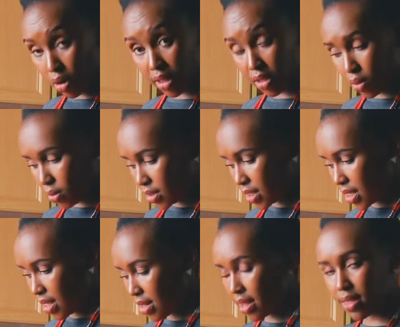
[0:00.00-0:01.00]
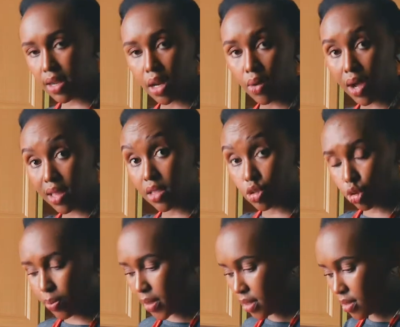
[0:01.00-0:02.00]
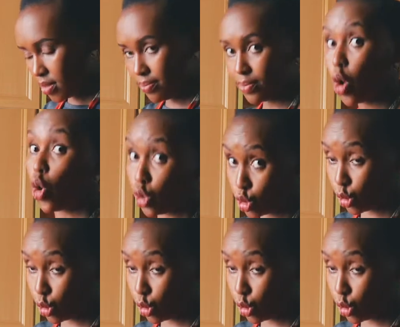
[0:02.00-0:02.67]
pour the oats in, and then I'll add the toppings on